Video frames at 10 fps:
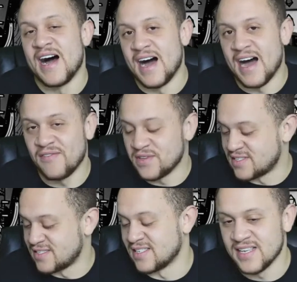
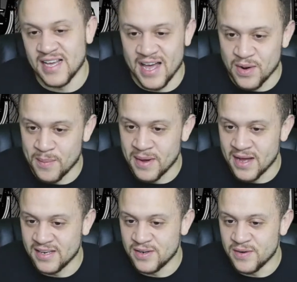Obviously, I don't
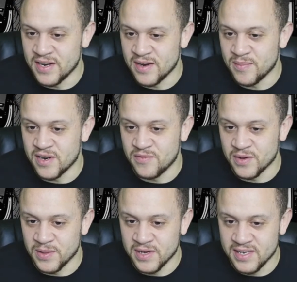mind doing it, but if you're
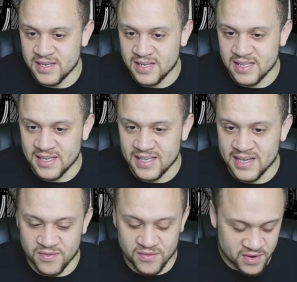looking to
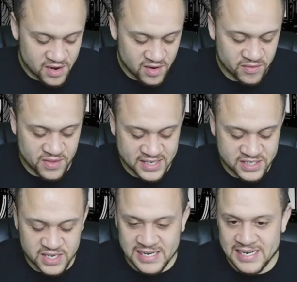get involved,
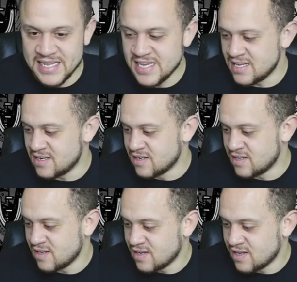that's a need
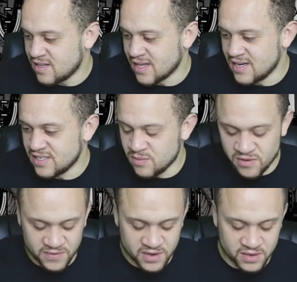that needs to be
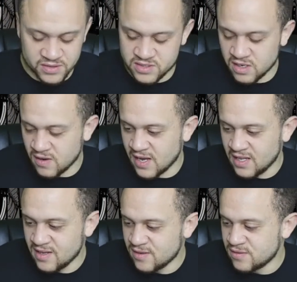filled. So
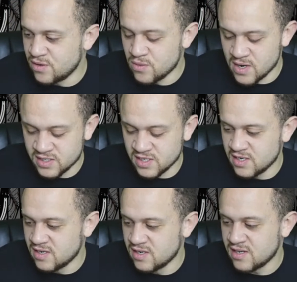hello, who wants
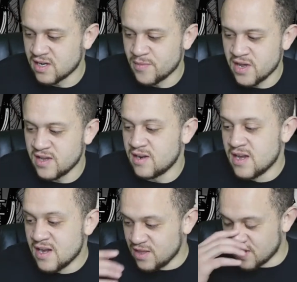it? Come on in.
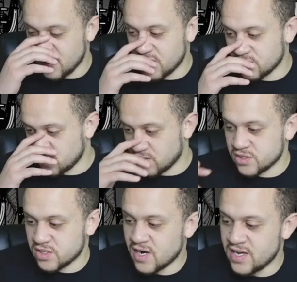There you go. So
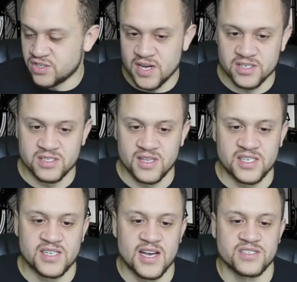those are Adriana's
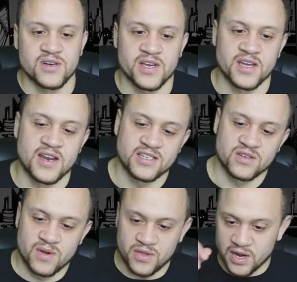links, guys. Go get
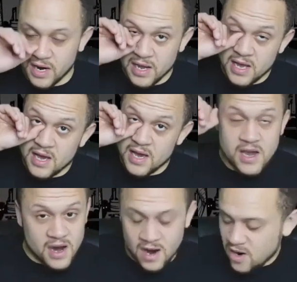connected with her.
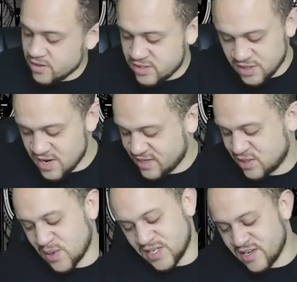On to the next
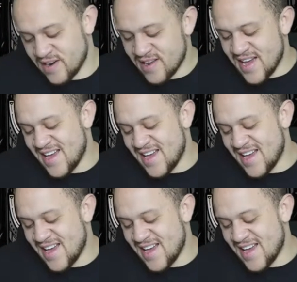question.